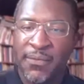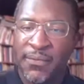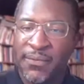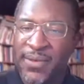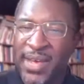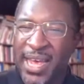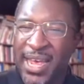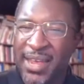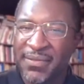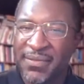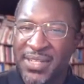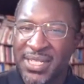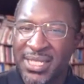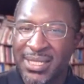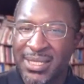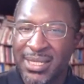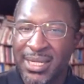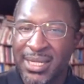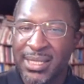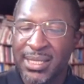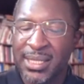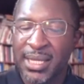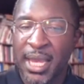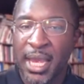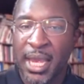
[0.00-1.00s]
5 to
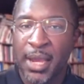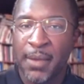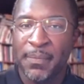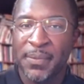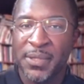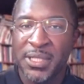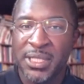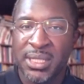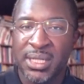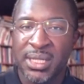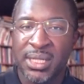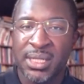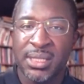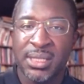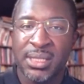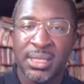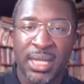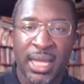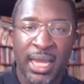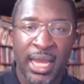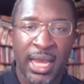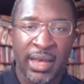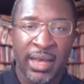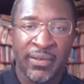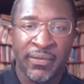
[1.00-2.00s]
6 campuses.
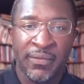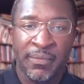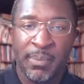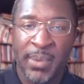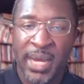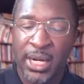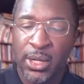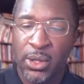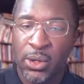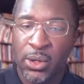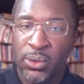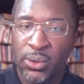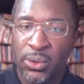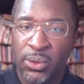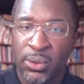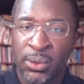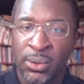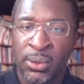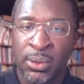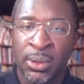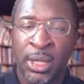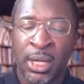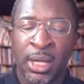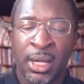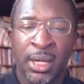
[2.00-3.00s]
They have
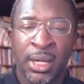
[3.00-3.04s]
medical.